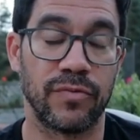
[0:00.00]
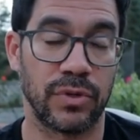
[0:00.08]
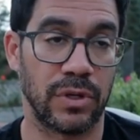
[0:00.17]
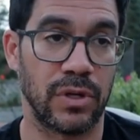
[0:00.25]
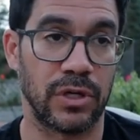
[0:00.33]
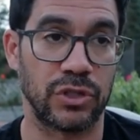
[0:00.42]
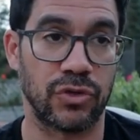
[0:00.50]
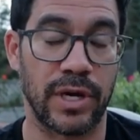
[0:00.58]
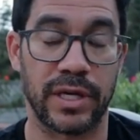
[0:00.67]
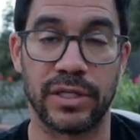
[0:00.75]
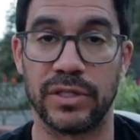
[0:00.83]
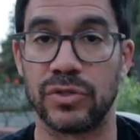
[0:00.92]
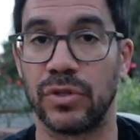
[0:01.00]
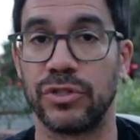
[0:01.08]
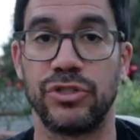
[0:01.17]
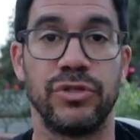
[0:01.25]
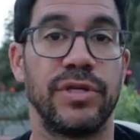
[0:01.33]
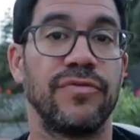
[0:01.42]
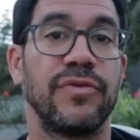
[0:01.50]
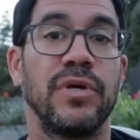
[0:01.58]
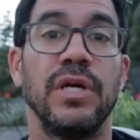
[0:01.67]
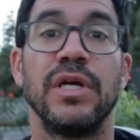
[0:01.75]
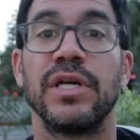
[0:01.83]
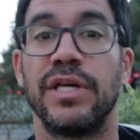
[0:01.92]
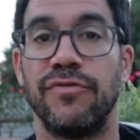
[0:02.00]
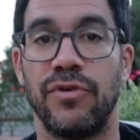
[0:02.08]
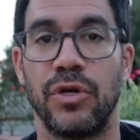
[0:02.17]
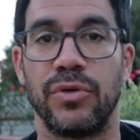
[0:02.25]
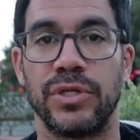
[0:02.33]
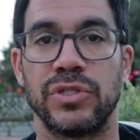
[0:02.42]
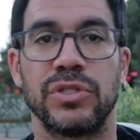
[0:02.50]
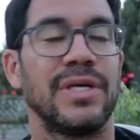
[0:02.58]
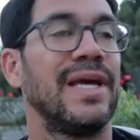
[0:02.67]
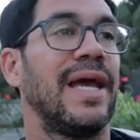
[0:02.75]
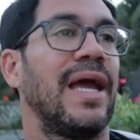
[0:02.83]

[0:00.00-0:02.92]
for the contract as long as you give notice,